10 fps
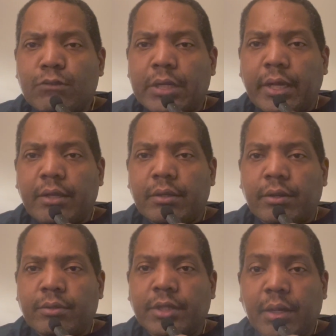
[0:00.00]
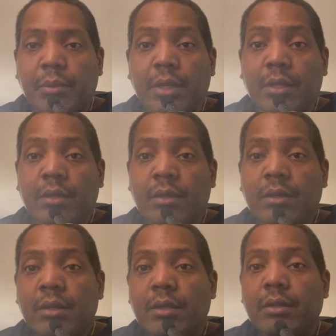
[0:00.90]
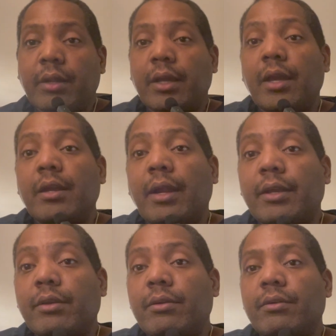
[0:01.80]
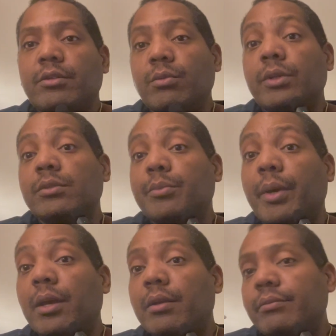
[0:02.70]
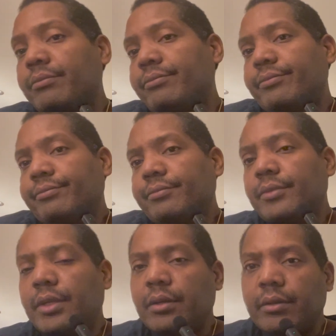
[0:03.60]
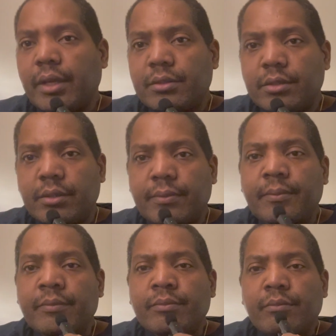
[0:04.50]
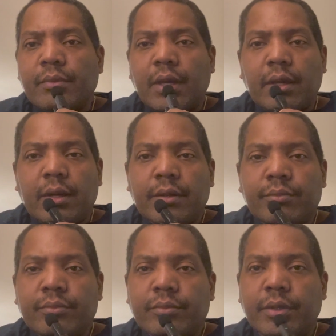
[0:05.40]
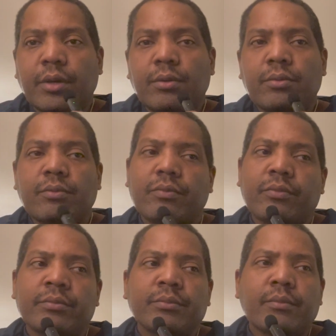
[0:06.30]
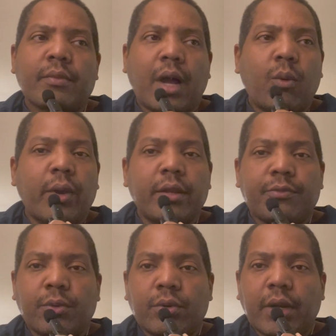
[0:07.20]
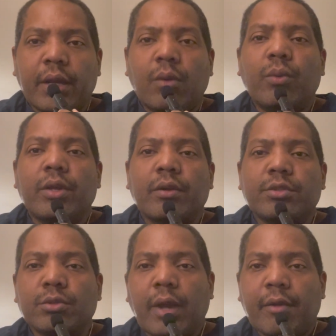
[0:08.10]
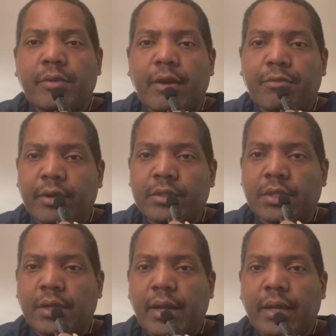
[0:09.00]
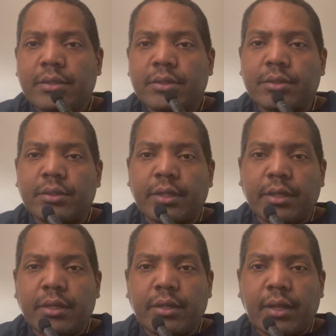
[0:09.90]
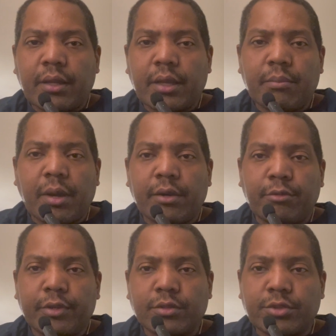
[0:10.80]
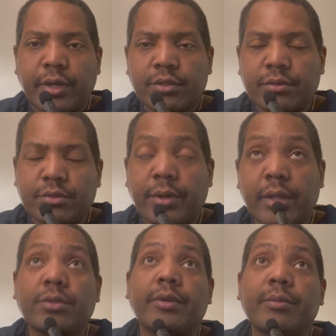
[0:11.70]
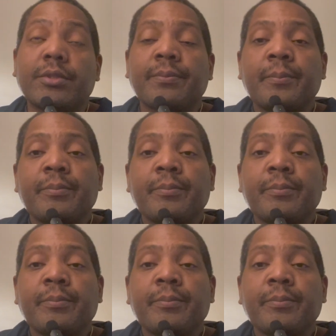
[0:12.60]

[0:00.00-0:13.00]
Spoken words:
like sending me like, hey, like your tuition's paid, and that's it. You know, I'll wait for like a week or two after I finish a class, and I get my unofficial transcripts,